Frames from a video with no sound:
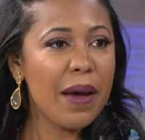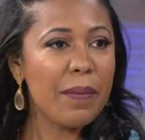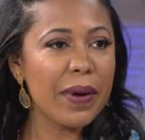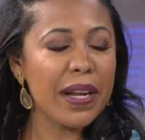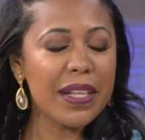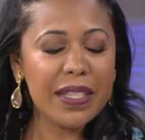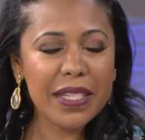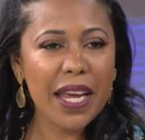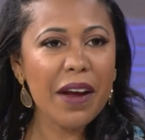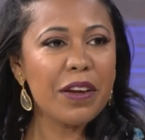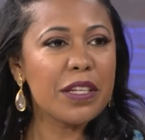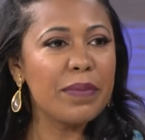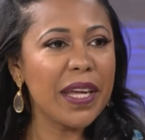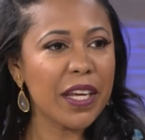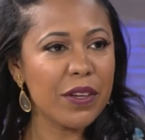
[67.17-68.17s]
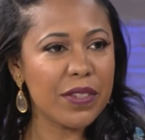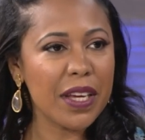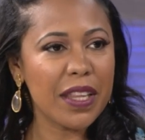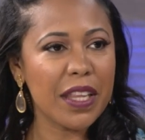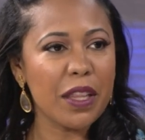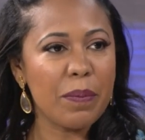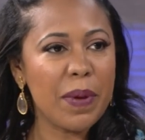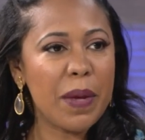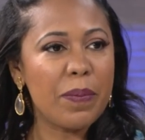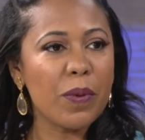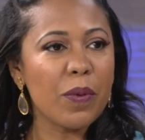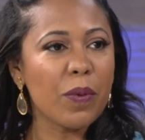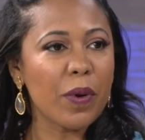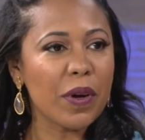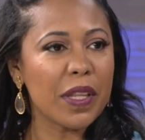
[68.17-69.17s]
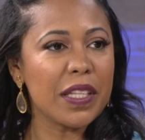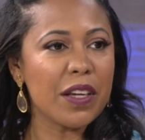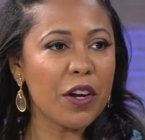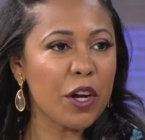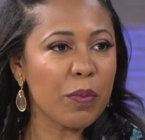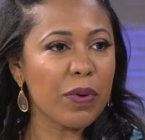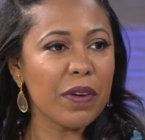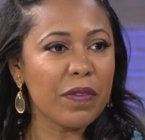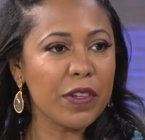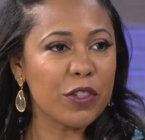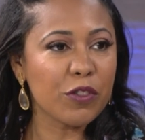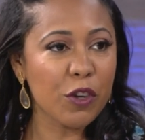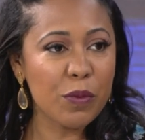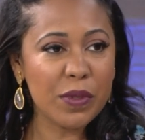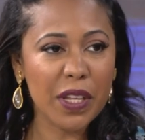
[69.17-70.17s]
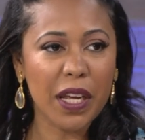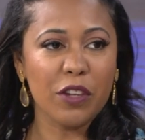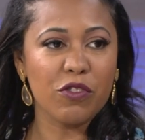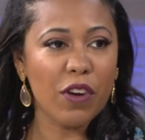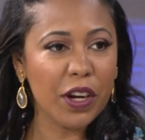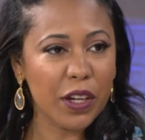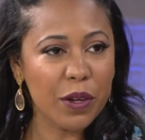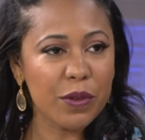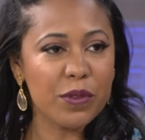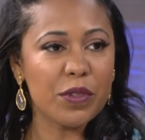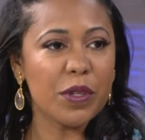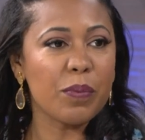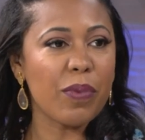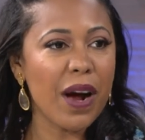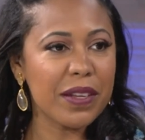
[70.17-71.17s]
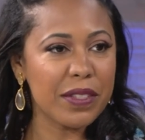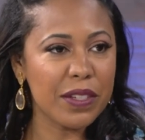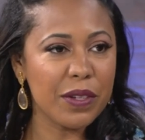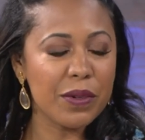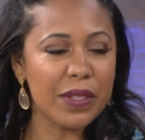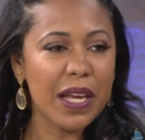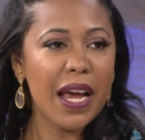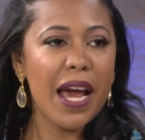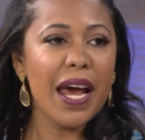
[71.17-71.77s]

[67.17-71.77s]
But it's scary to me, like you said, that the people were these underprivileged groups like drug users and prostitutes,